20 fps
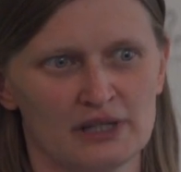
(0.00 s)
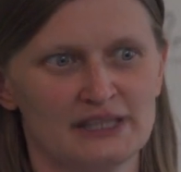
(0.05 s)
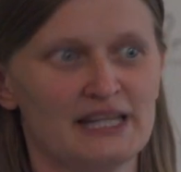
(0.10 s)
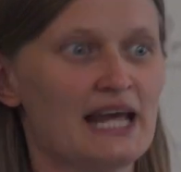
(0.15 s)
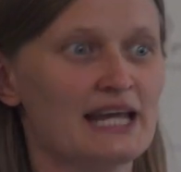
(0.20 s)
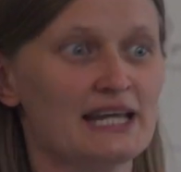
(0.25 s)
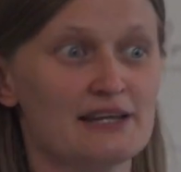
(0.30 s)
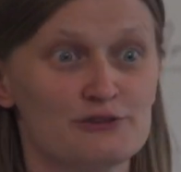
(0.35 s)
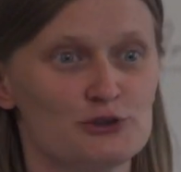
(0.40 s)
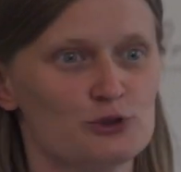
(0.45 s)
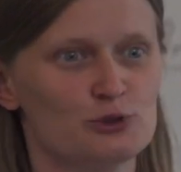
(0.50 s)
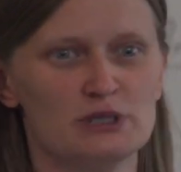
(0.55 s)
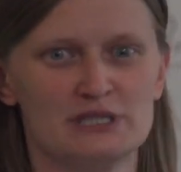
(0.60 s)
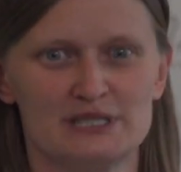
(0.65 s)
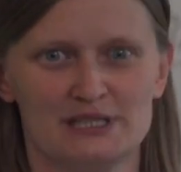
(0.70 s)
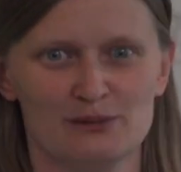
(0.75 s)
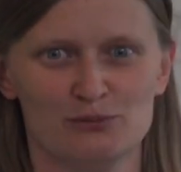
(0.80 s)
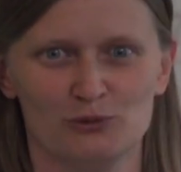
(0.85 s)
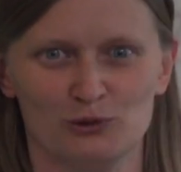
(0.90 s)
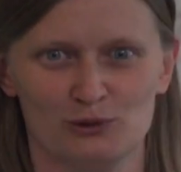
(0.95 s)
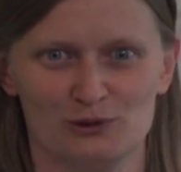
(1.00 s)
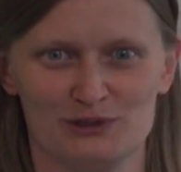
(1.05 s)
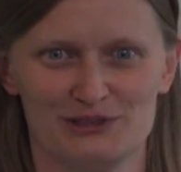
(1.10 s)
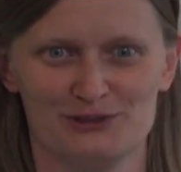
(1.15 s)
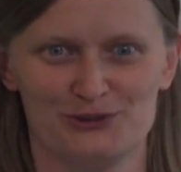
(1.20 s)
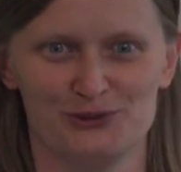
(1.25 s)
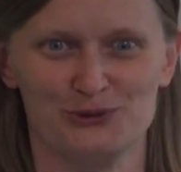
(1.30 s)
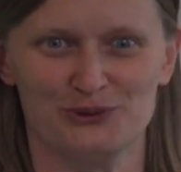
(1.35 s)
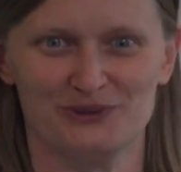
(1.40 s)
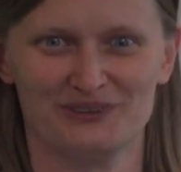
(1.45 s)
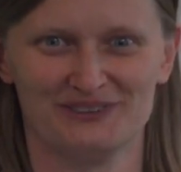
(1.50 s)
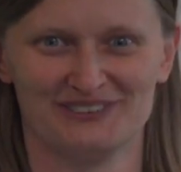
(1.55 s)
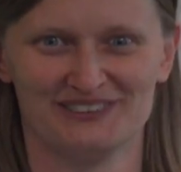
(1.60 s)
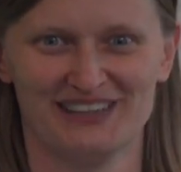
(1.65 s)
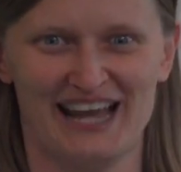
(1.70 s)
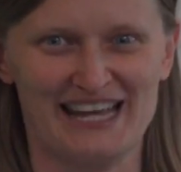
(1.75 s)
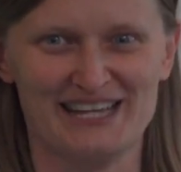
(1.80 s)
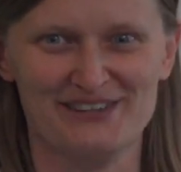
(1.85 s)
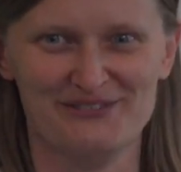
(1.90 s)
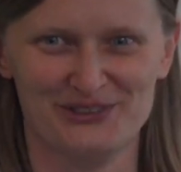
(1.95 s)
And I give you the stimulus too.
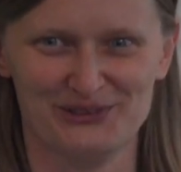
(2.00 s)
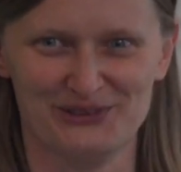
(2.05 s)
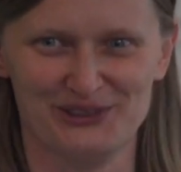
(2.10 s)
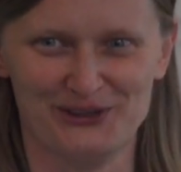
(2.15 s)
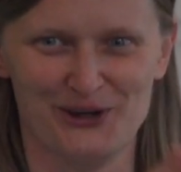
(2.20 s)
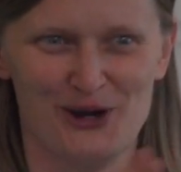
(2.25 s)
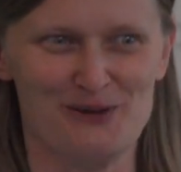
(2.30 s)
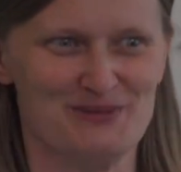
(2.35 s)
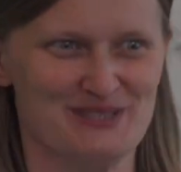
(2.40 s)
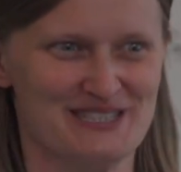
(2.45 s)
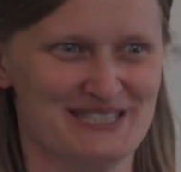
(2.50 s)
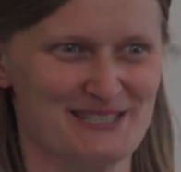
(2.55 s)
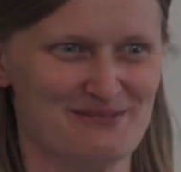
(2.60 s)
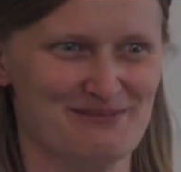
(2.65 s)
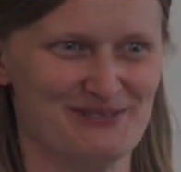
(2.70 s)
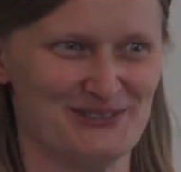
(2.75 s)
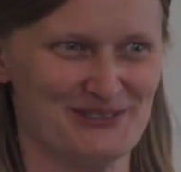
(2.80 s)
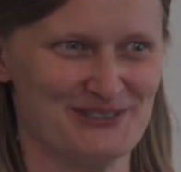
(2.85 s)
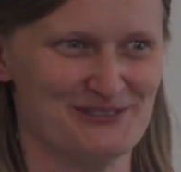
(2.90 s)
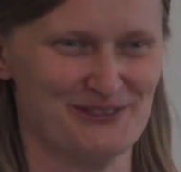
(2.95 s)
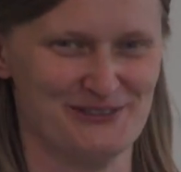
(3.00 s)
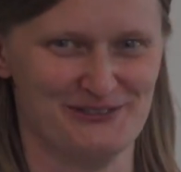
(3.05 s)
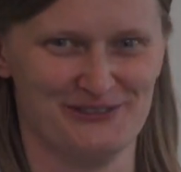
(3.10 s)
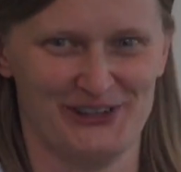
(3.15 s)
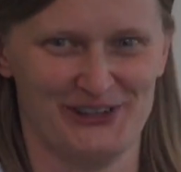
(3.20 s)
I give you the common stimulus for